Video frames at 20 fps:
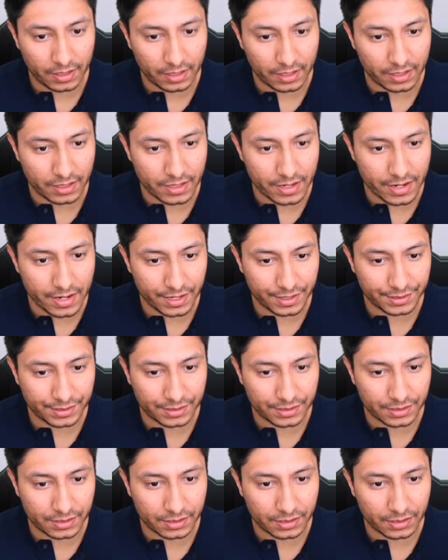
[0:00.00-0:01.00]
hit
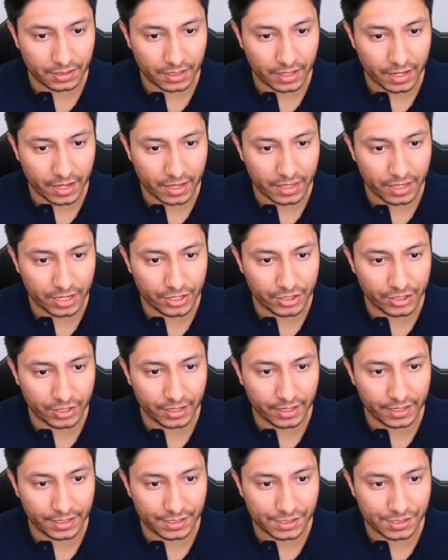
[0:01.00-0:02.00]
next, and then you're
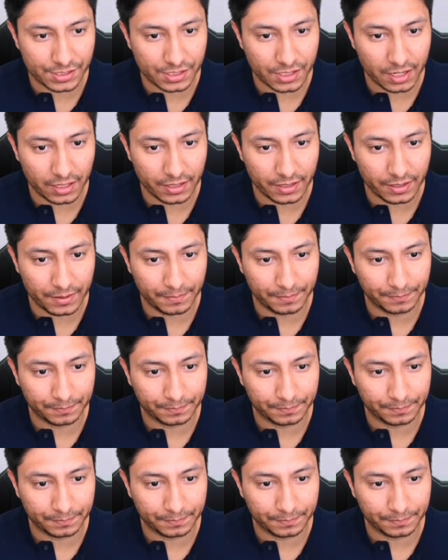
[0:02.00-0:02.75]
going to install it.